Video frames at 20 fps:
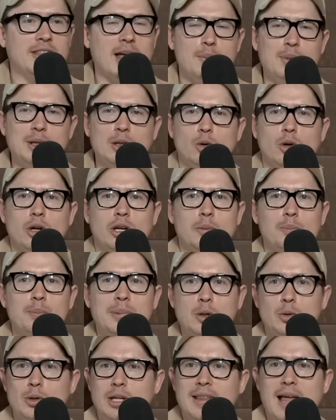they'd be looking at
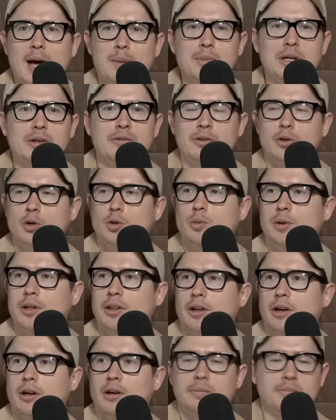building that midfield with
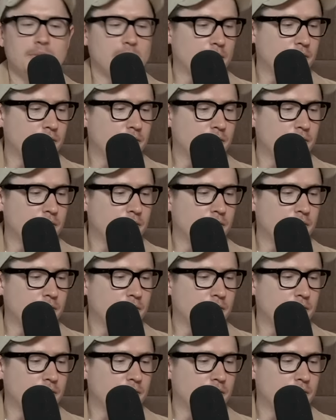a, a